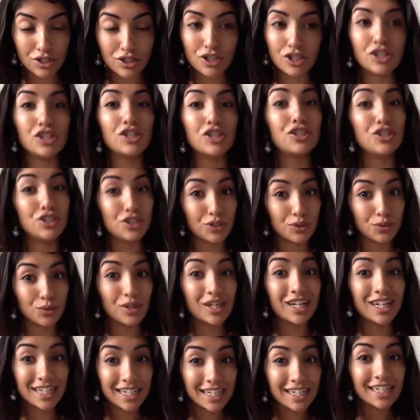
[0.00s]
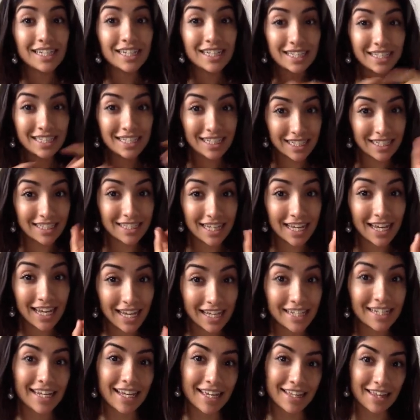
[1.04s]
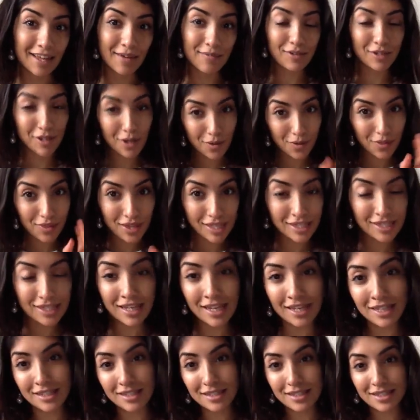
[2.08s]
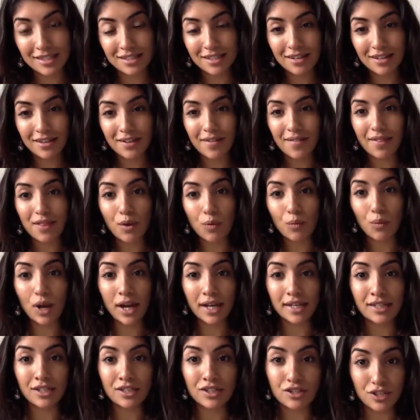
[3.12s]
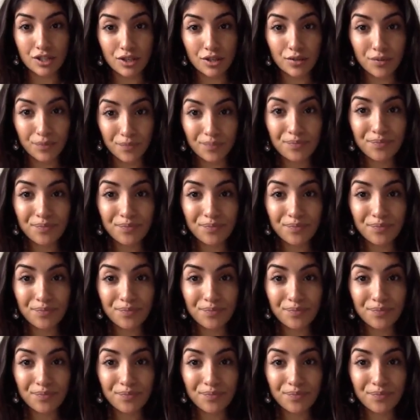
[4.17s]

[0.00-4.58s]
So you do need to hint at them, you know, this is what I can do.